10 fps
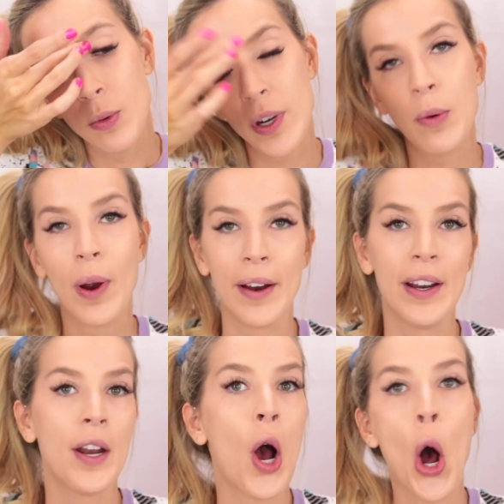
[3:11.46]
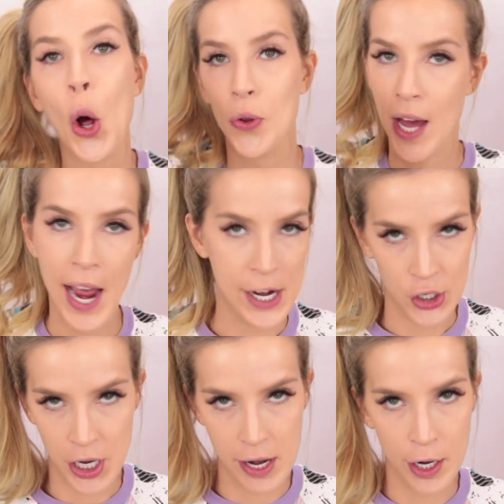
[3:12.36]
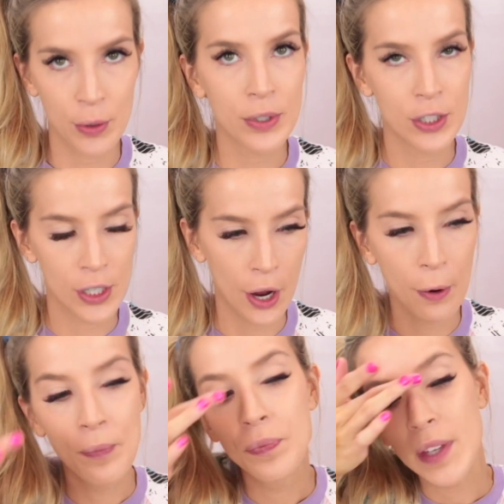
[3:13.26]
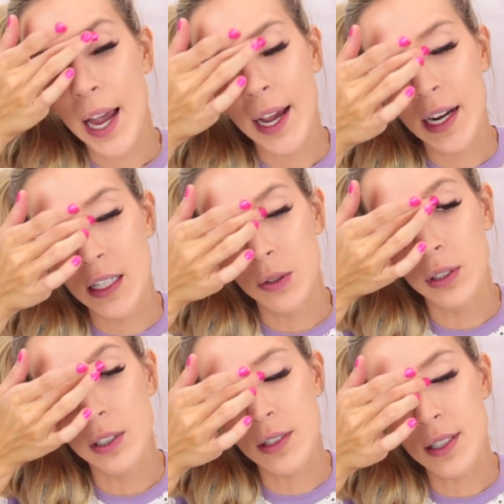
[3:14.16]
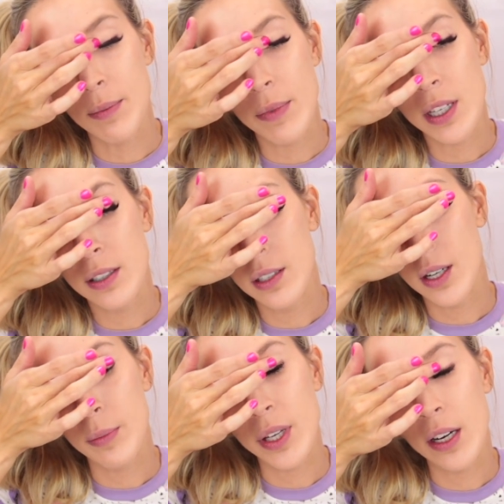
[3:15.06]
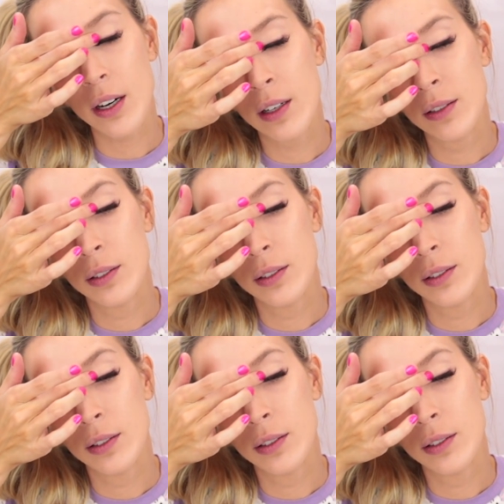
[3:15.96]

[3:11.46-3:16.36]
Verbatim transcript: we wearing all the eyeshadow. So I gotta do a little something up here.